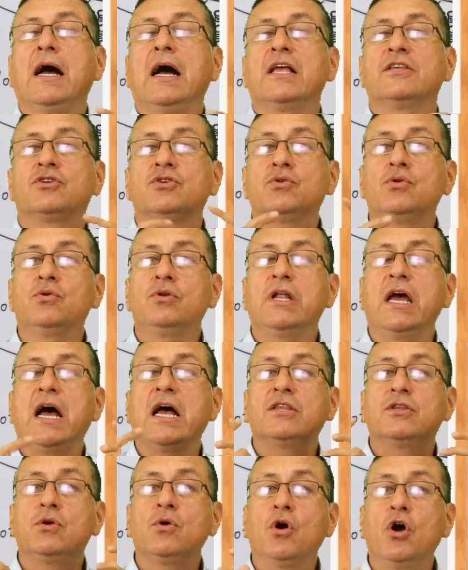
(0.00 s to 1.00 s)
As soon
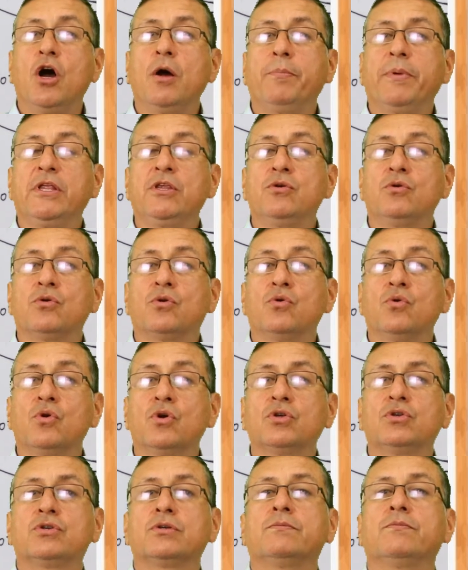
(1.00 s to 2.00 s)
as you open your
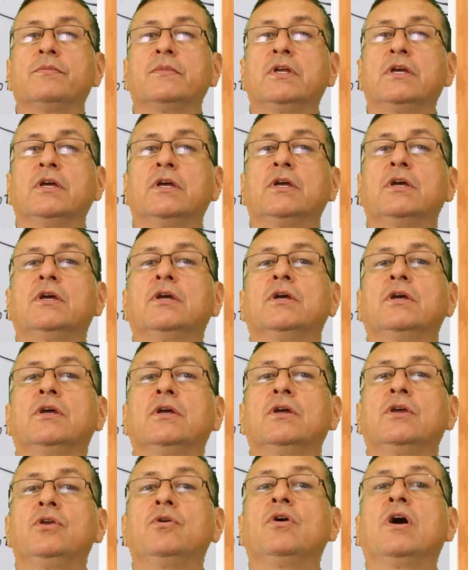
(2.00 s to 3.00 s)
course,
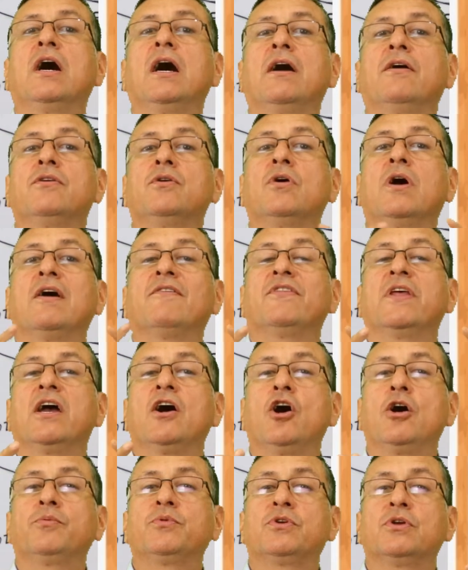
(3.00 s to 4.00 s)
you have you have
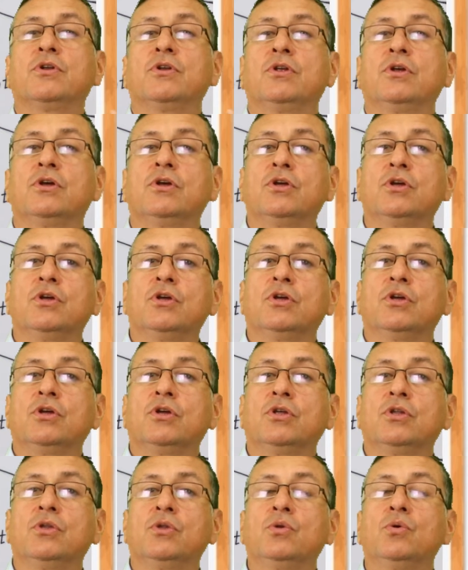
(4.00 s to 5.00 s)
the option
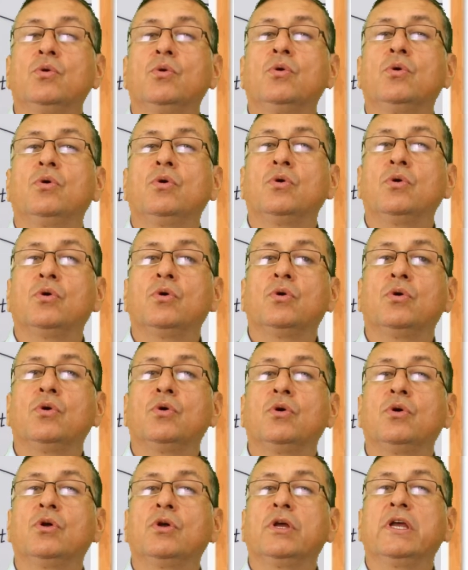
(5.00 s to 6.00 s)
to,
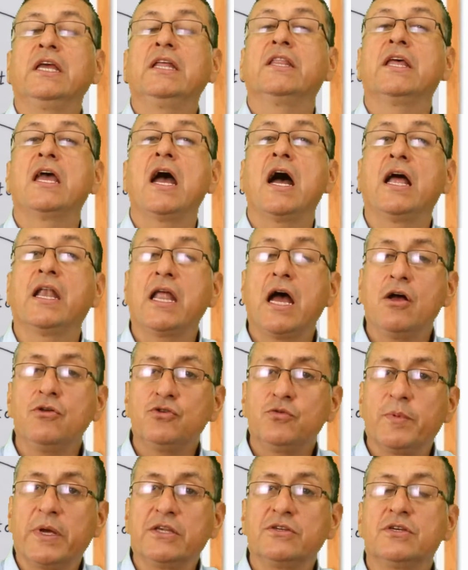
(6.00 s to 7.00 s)
in the
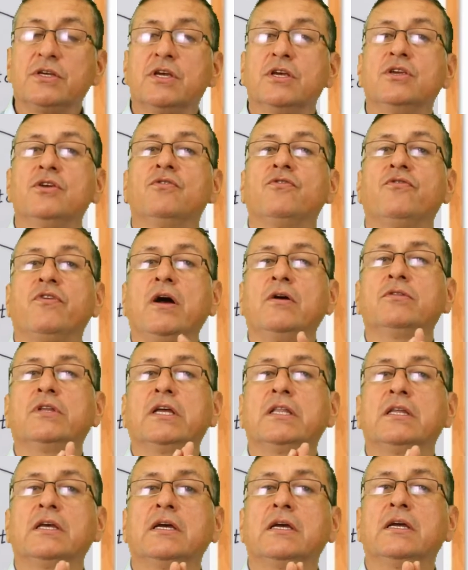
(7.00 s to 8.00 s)
announcements, you found
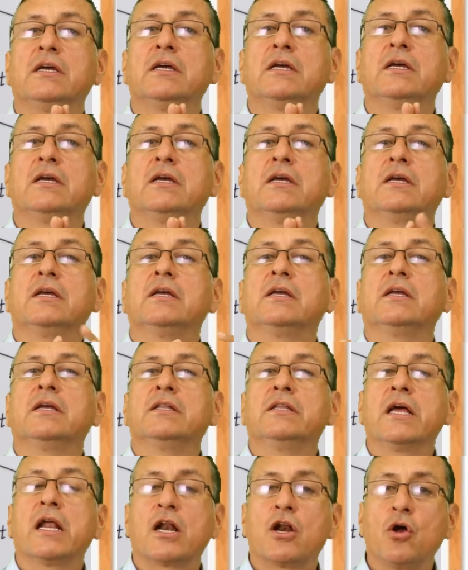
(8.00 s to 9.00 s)
it,
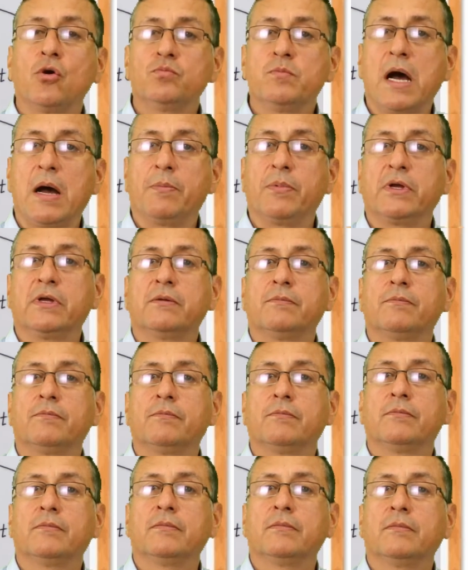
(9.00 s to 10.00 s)
the roadmap.
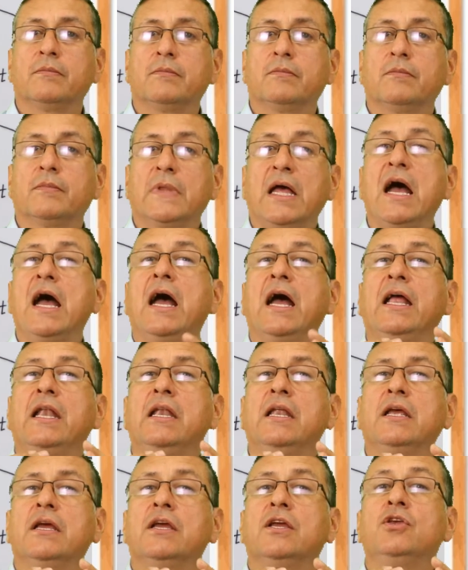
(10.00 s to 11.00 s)

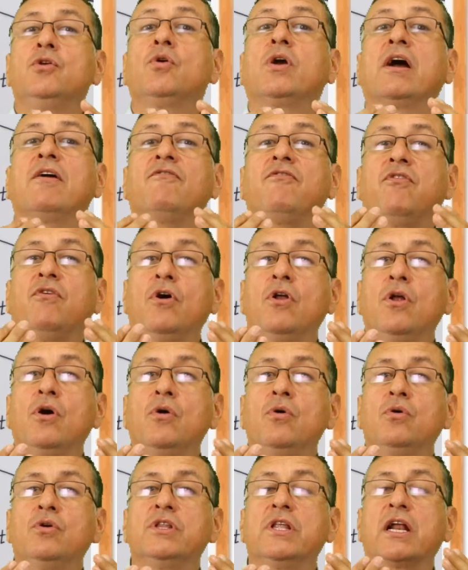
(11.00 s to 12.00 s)
And you can
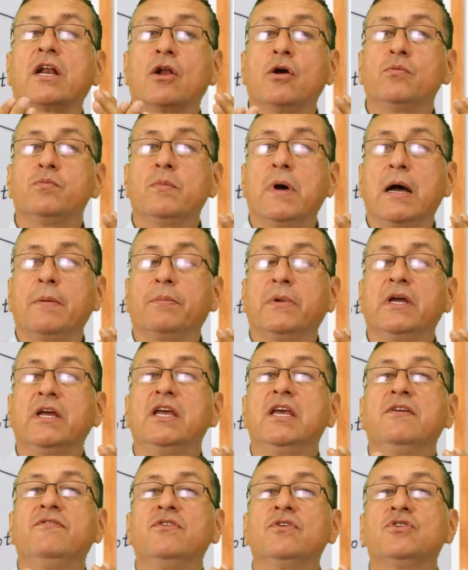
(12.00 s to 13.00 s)
follow the roadmap.
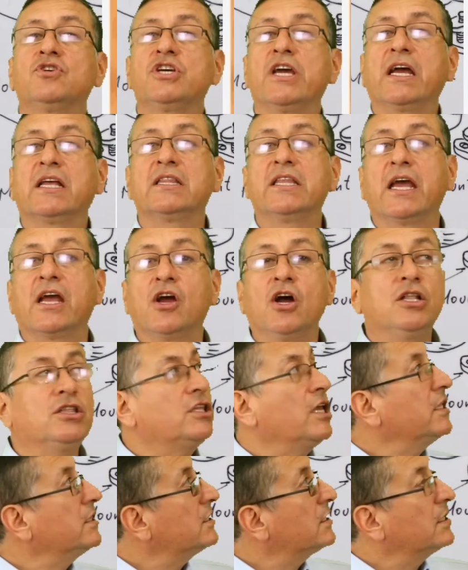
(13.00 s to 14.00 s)
If you check the
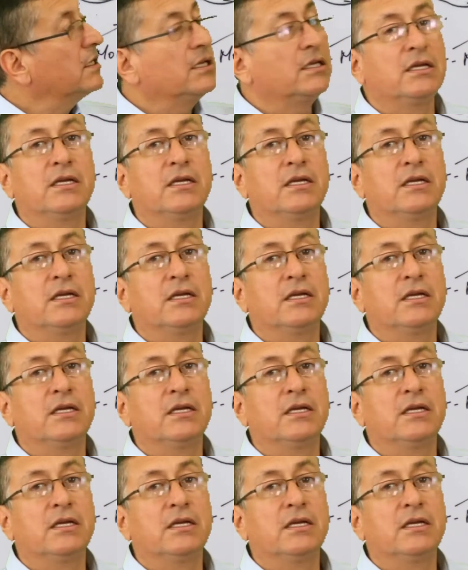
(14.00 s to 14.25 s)
content,